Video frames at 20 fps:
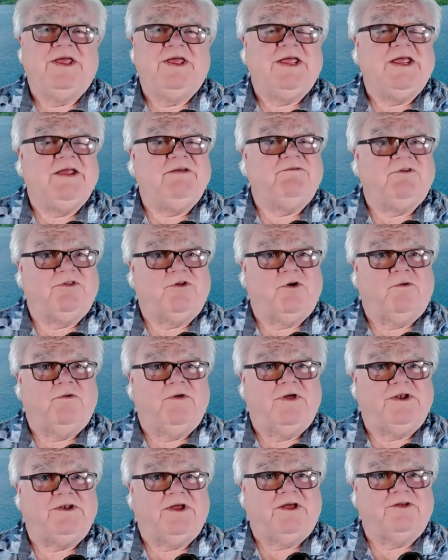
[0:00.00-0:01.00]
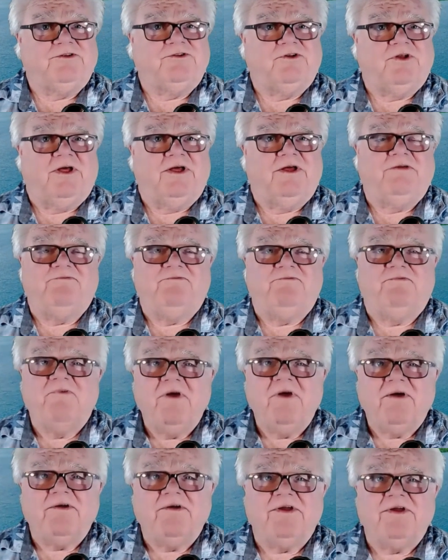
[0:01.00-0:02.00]
even though it does a
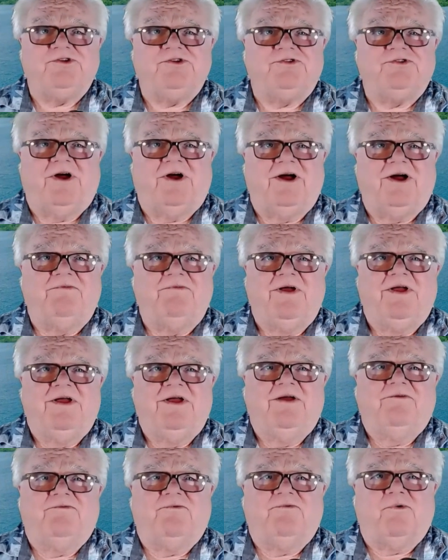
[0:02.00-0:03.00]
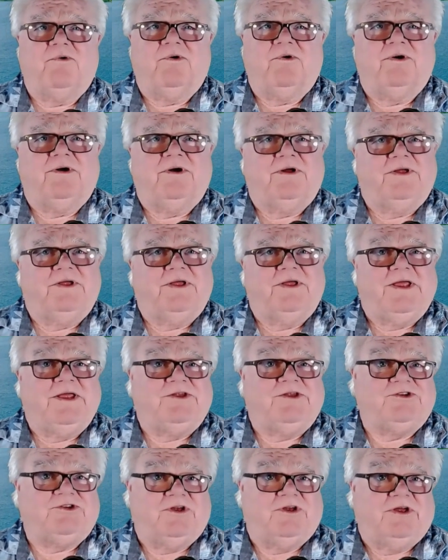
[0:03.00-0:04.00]
very good job for a
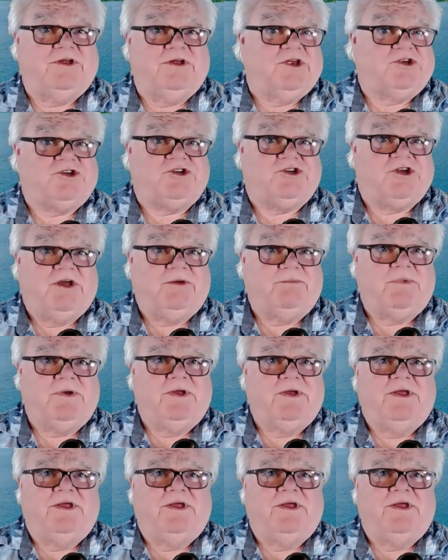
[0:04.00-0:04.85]
ship.